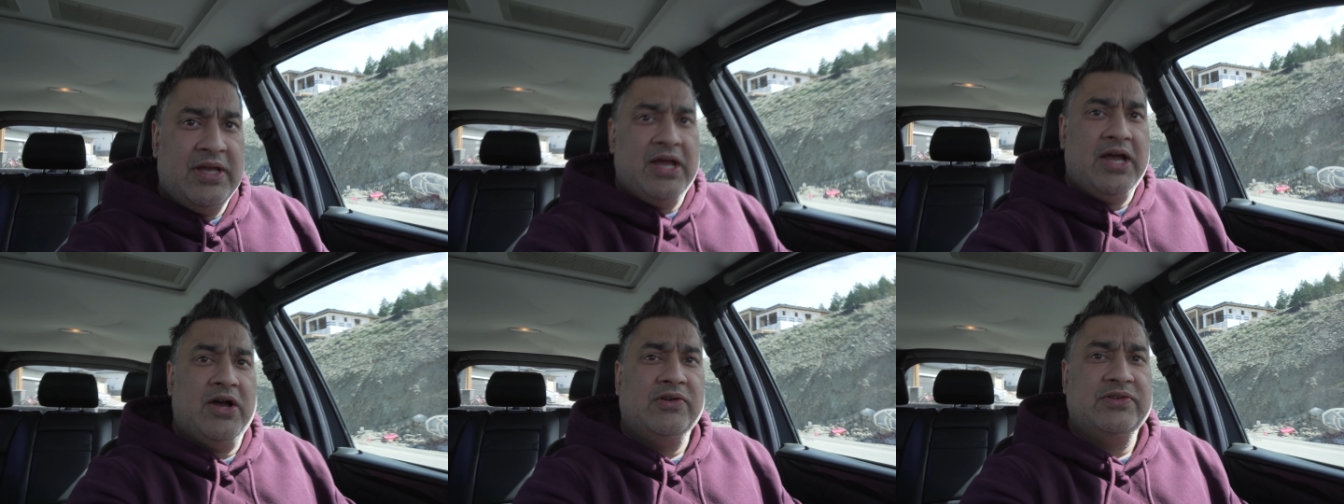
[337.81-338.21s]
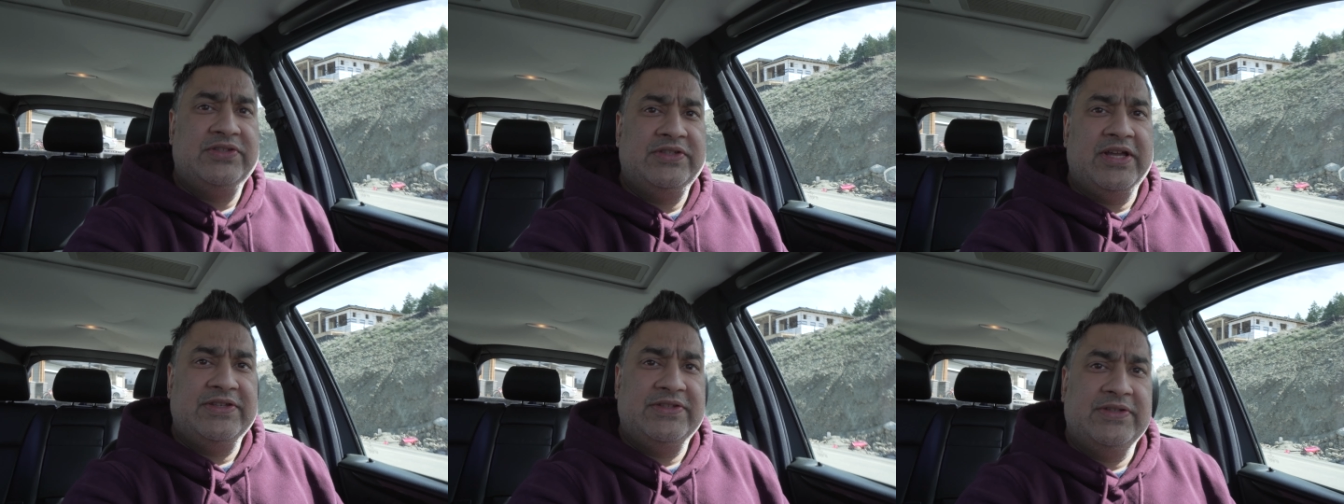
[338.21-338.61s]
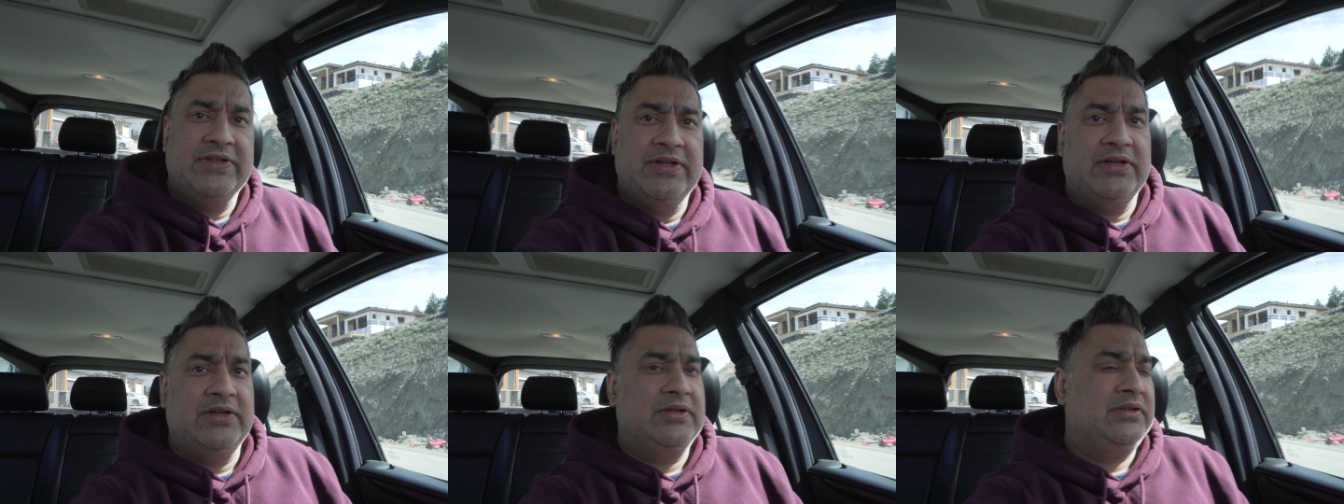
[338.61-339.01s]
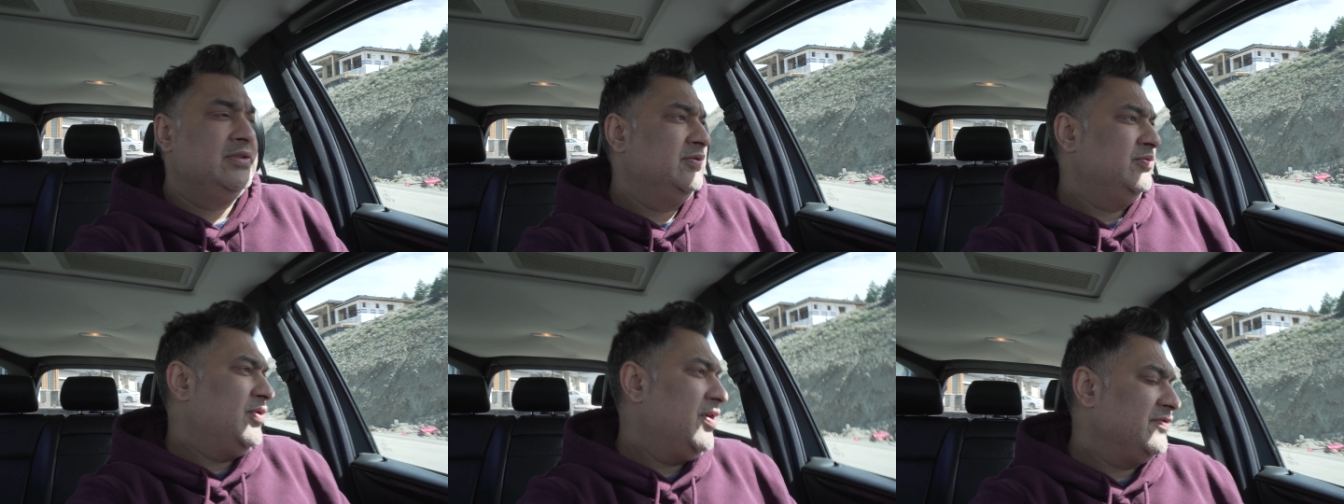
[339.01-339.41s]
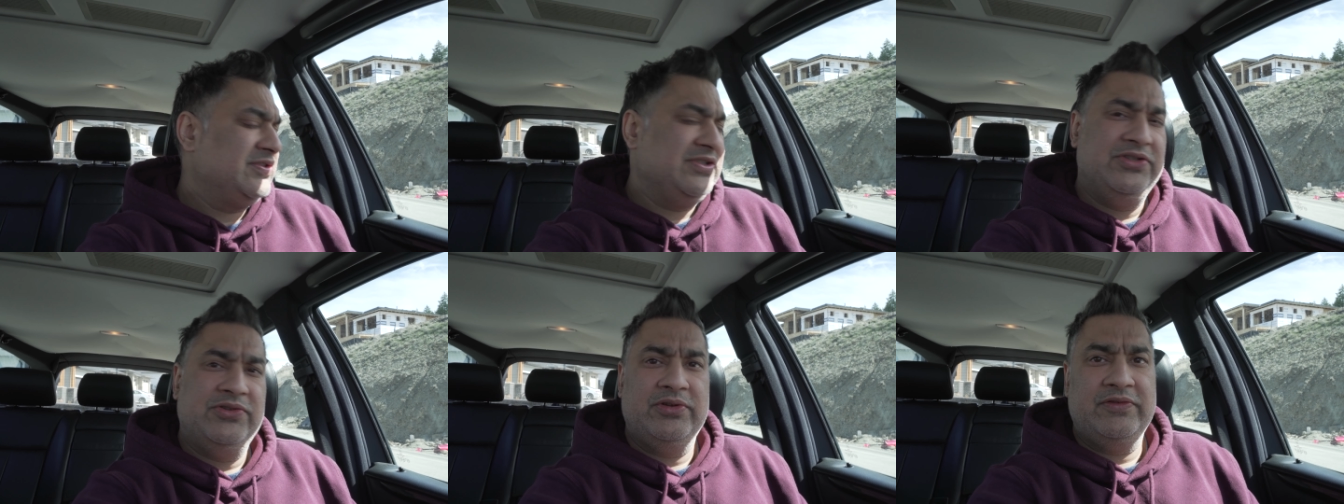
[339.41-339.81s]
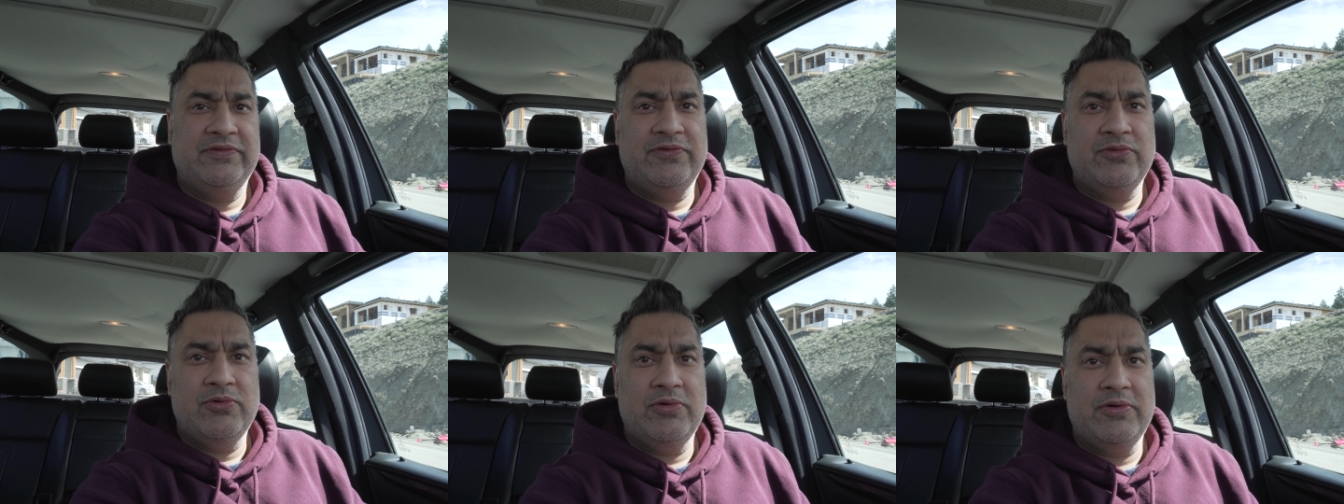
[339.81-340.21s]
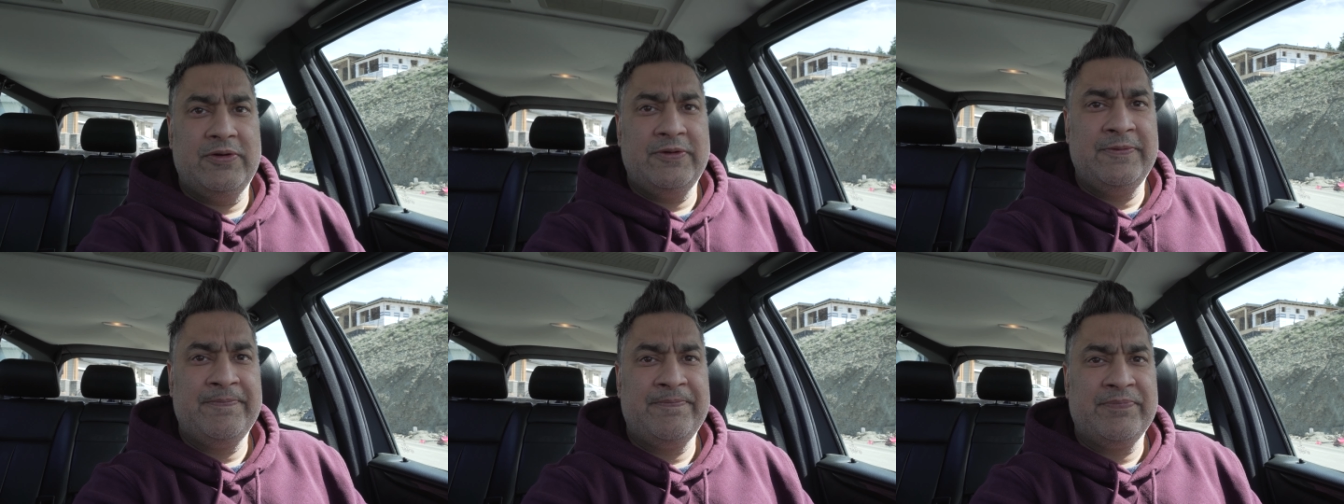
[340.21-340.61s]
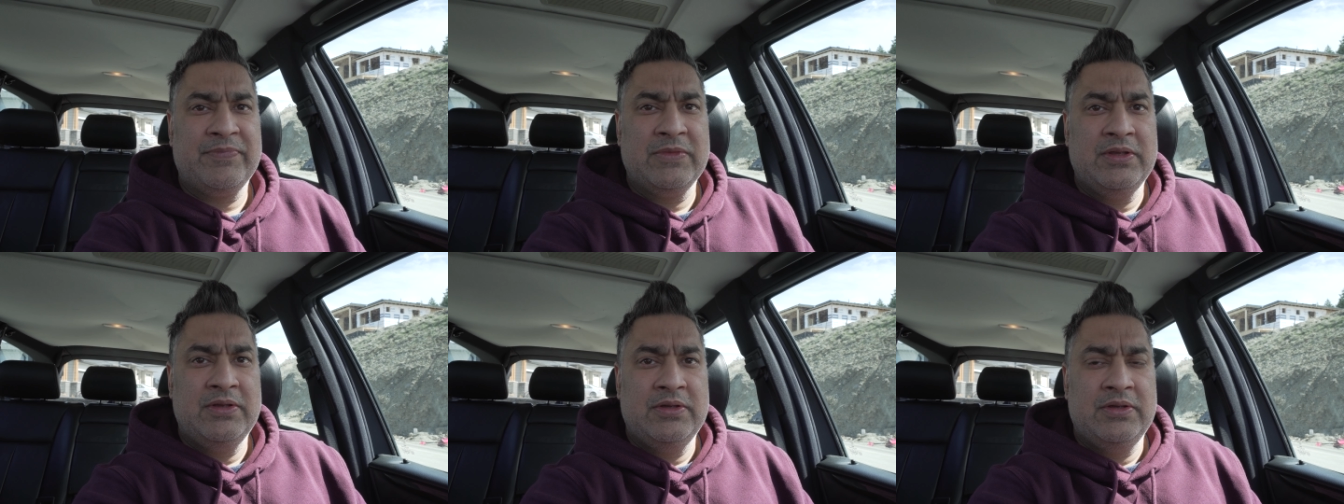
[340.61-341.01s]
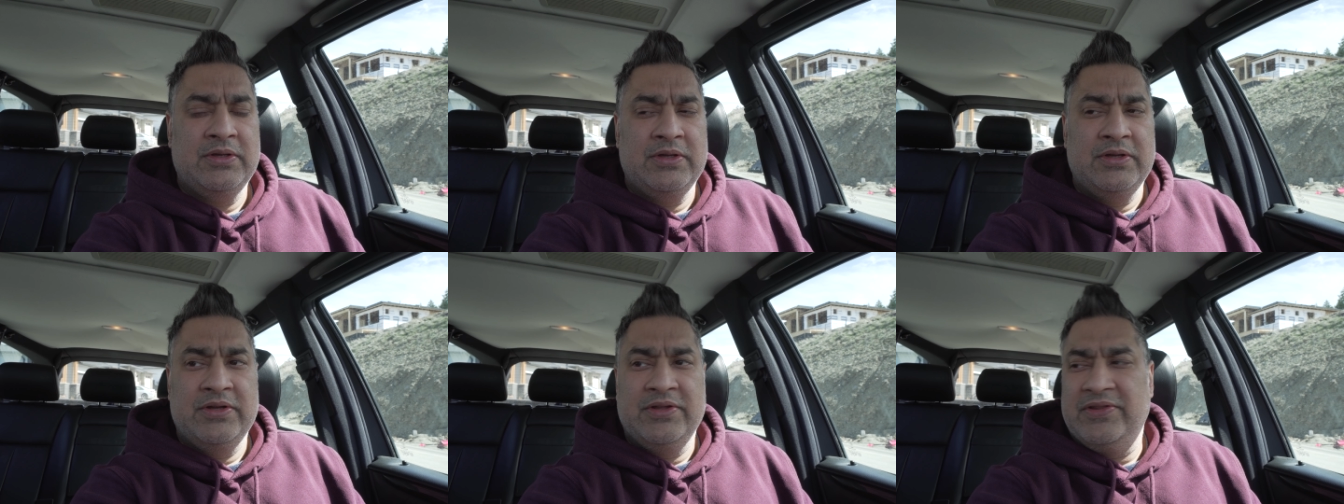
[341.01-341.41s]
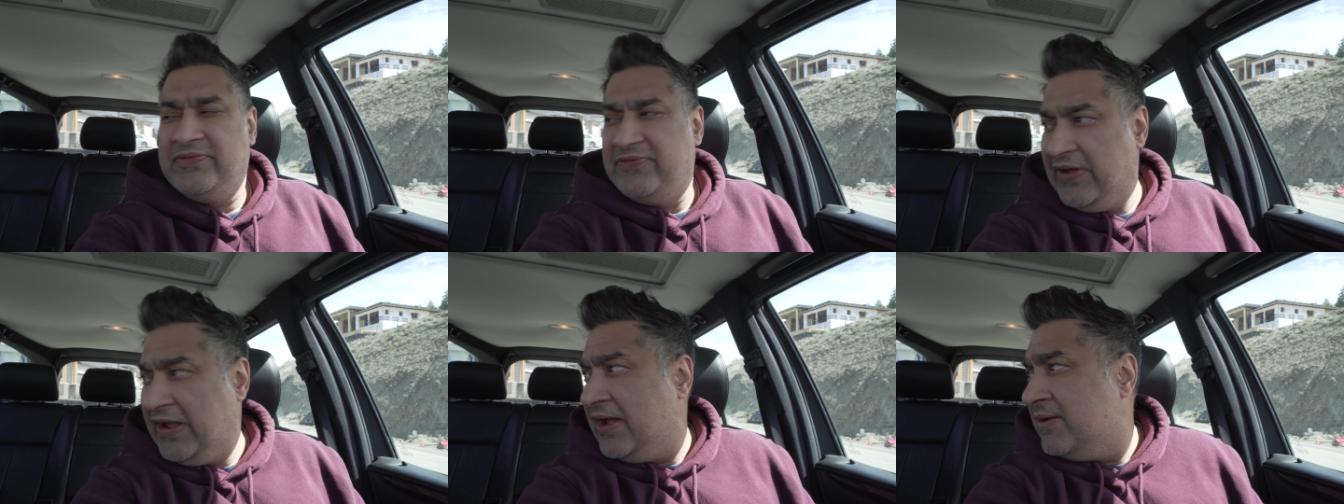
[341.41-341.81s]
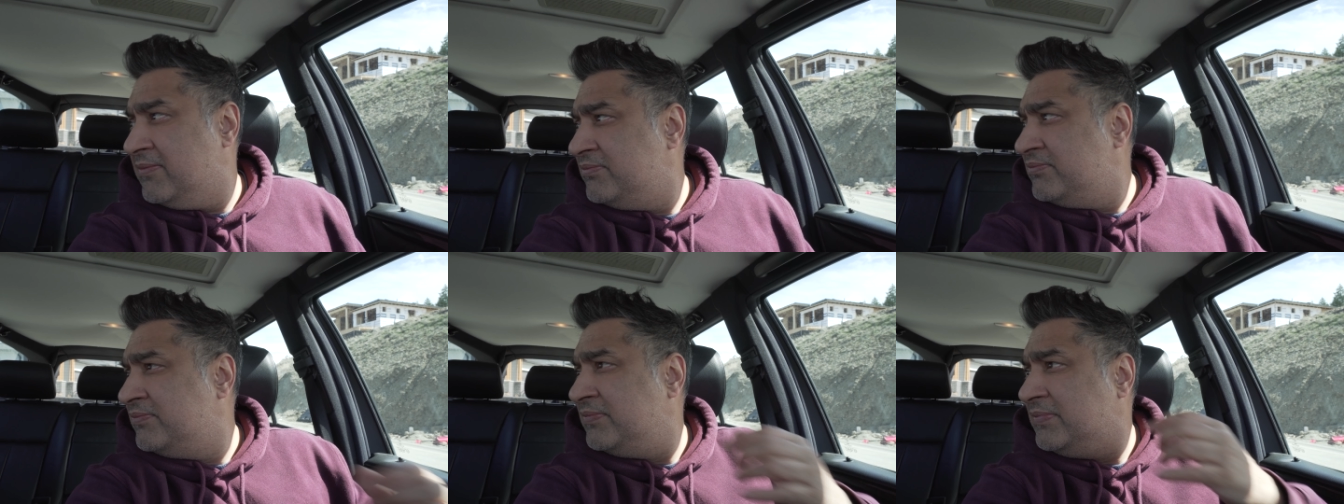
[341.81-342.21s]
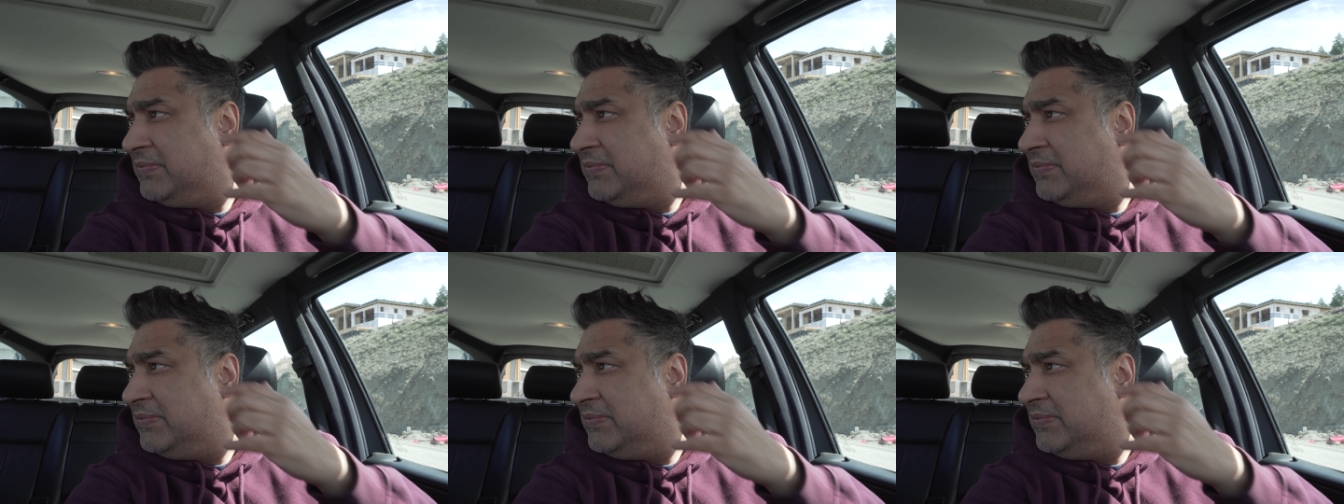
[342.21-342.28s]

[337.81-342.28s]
house that uh, we're obviously doing for the fam.